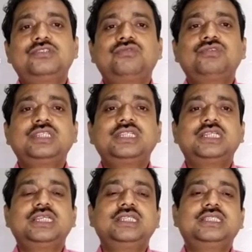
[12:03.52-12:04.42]

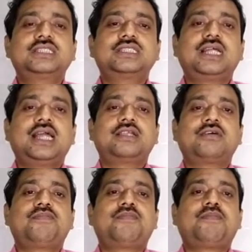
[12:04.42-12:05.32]
notion is that
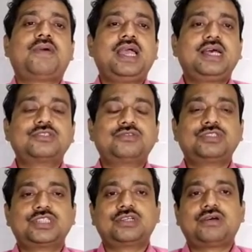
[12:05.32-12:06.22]
of pious
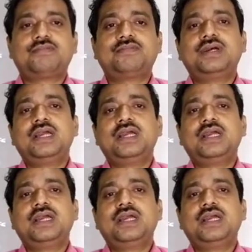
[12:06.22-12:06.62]
notion of